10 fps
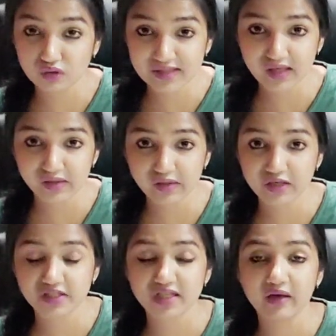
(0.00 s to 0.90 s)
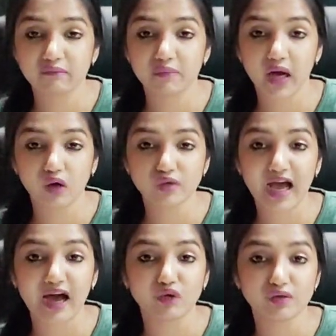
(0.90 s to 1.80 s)
certainty about
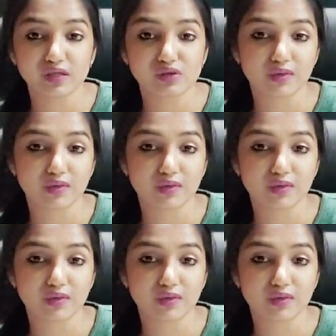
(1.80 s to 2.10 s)
how things